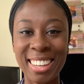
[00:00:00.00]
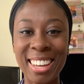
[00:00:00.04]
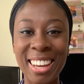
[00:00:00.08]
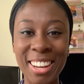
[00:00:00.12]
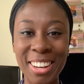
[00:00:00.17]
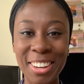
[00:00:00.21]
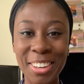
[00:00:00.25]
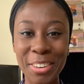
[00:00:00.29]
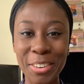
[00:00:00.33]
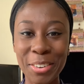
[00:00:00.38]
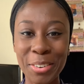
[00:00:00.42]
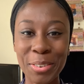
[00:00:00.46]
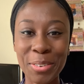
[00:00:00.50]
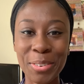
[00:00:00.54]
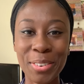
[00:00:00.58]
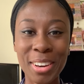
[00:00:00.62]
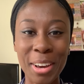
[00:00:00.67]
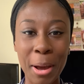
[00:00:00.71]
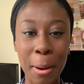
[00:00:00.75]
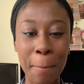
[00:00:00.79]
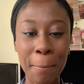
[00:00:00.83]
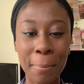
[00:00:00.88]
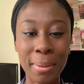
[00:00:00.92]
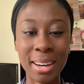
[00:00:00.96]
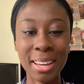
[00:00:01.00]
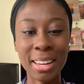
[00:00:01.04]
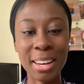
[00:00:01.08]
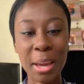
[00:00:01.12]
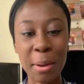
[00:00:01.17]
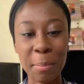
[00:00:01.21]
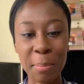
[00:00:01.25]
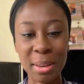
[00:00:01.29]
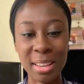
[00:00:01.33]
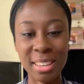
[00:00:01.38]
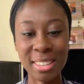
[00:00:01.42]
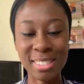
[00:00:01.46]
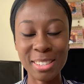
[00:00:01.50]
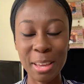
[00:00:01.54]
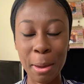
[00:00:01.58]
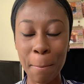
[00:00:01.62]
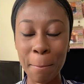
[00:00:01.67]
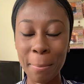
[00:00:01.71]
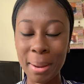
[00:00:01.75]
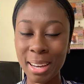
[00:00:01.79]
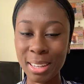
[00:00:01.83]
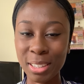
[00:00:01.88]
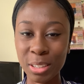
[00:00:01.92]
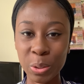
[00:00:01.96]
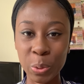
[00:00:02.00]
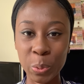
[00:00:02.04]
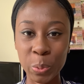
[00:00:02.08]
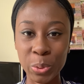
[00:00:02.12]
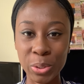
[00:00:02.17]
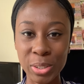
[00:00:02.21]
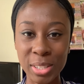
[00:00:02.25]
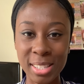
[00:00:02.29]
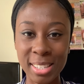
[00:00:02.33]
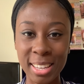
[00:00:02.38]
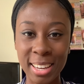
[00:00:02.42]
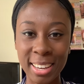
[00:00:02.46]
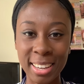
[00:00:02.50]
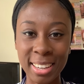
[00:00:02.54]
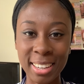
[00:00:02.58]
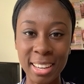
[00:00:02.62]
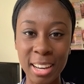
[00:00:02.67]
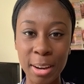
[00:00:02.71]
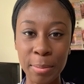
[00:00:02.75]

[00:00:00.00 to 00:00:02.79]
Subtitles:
Hello, my name is Amanda Quartey.